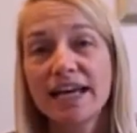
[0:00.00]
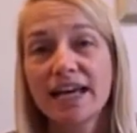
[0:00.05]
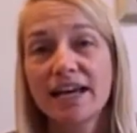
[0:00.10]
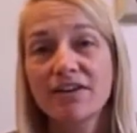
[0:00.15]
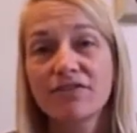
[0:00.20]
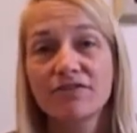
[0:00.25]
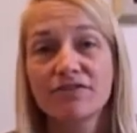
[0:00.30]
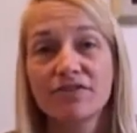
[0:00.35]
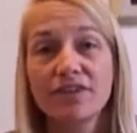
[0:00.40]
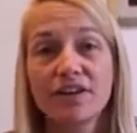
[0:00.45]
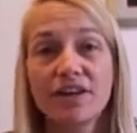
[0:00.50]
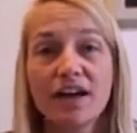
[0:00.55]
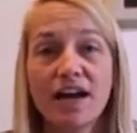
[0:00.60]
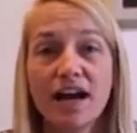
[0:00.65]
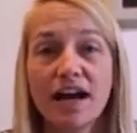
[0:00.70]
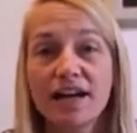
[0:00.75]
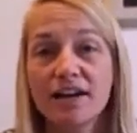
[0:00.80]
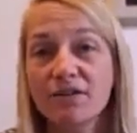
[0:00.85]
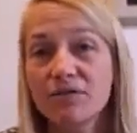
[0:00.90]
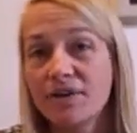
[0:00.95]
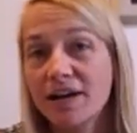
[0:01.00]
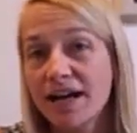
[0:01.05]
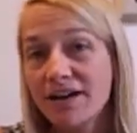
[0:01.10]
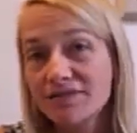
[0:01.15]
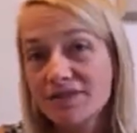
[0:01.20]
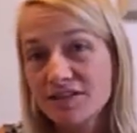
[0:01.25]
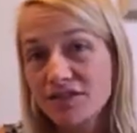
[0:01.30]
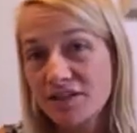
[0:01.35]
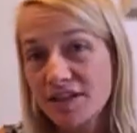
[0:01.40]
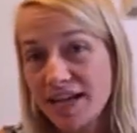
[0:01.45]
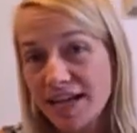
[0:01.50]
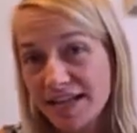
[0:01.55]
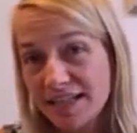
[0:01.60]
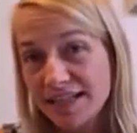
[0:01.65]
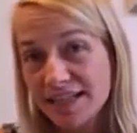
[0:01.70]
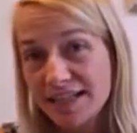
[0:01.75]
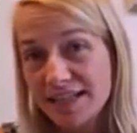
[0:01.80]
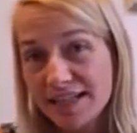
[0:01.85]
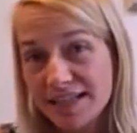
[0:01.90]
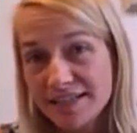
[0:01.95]
if I don't have to
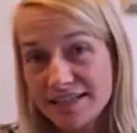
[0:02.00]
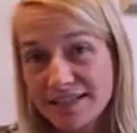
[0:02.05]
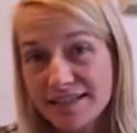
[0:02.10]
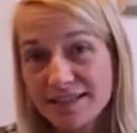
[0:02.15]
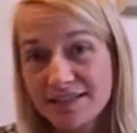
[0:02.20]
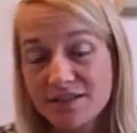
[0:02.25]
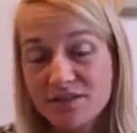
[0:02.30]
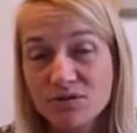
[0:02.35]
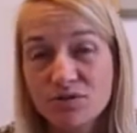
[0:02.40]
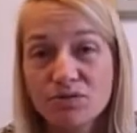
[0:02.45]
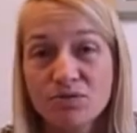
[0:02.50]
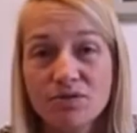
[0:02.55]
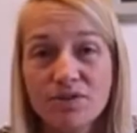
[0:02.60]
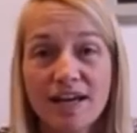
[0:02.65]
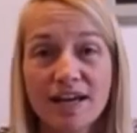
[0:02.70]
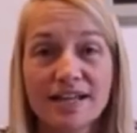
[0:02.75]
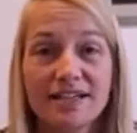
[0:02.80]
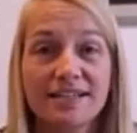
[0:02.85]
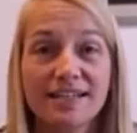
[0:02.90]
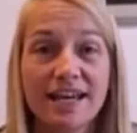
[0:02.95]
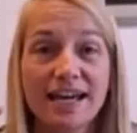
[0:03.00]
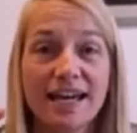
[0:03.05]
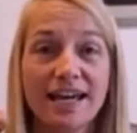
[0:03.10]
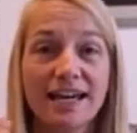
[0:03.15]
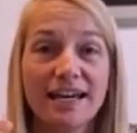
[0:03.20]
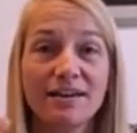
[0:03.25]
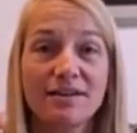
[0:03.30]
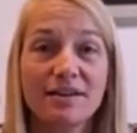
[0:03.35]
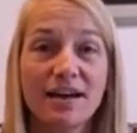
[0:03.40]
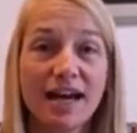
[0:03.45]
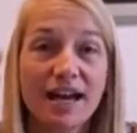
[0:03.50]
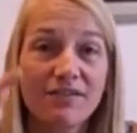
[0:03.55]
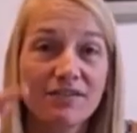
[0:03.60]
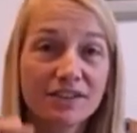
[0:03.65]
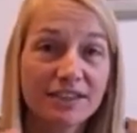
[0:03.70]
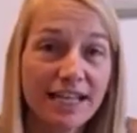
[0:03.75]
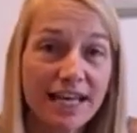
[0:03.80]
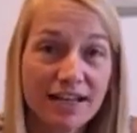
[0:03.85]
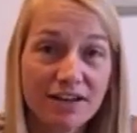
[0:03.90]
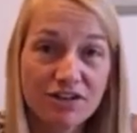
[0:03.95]
take the kids to school that day. I
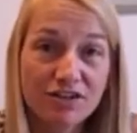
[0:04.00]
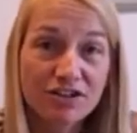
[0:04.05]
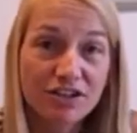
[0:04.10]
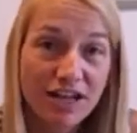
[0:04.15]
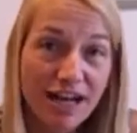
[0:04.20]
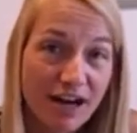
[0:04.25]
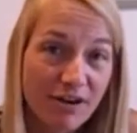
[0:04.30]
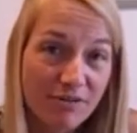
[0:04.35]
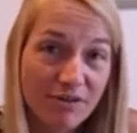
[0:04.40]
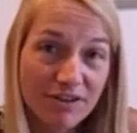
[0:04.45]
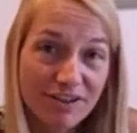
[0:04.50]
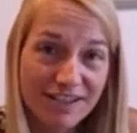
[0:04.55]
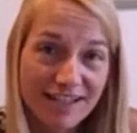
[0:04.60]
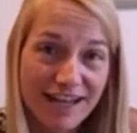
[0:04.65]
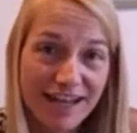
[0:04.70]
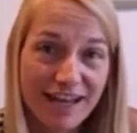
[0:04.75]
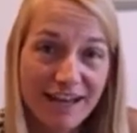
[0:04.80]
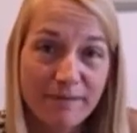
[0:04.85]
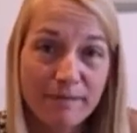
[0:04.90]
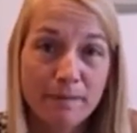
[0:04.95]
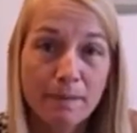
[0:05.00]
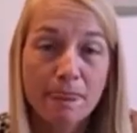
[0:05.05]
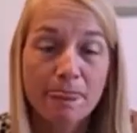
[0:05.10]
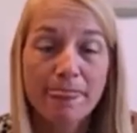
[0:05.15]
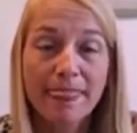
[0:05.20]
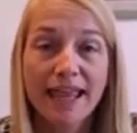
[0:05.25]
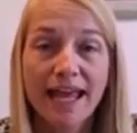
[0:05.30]
have a later shower time.